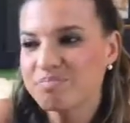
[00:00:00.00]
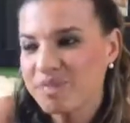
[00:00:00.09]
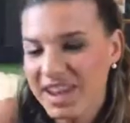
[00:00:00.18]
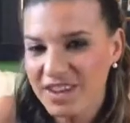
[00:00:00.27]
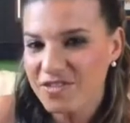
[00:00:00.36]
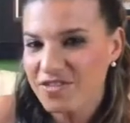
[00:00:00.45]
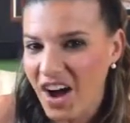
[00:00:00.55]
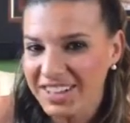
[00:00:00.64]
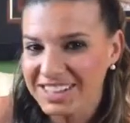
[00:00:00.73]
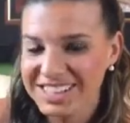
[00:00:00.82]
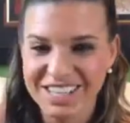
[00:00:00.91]
being
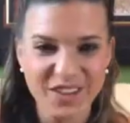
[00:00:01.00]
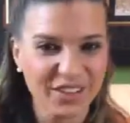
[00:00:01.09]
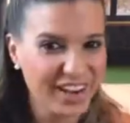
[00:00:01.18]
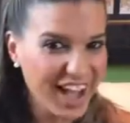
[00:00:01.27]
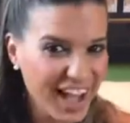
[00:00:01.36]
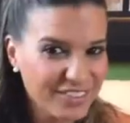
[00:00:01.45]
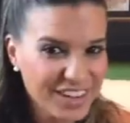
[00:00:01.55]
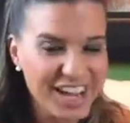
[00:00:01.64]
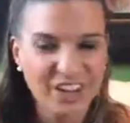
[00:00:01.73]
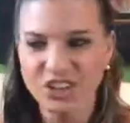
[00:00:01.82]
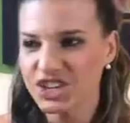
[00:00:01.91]
fun still and
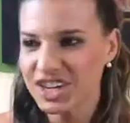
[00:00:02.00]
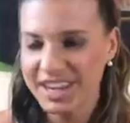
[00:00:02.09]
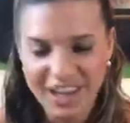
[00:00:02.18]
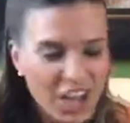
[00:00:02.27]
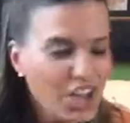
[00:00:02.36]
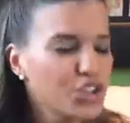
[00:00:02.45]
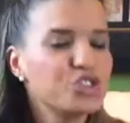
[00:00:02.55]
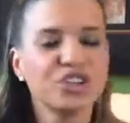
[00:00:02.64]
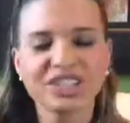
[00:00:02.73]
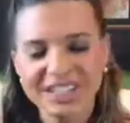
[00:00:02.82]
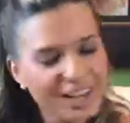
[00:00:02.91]
having energy, and you
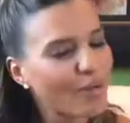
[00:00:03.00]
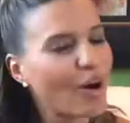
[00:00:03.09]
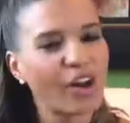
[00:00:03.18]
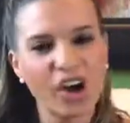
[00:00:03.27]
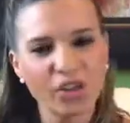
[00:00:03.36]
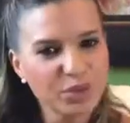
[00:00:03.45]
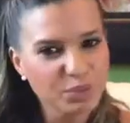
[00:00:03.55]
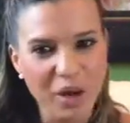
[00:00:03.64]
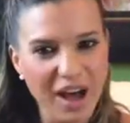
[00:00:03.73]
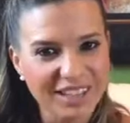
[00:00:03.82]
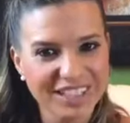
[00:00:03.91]
just think about all those
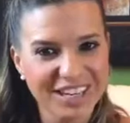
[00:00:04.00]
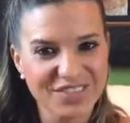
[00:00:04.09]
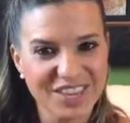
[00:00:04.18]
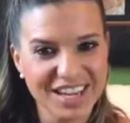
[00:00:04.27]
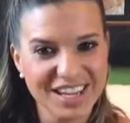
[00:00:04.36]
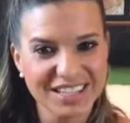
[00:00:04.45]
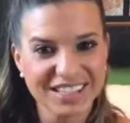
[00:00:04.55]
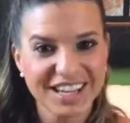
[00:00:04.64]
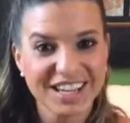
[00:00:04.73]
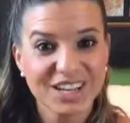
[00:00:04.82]
positive things,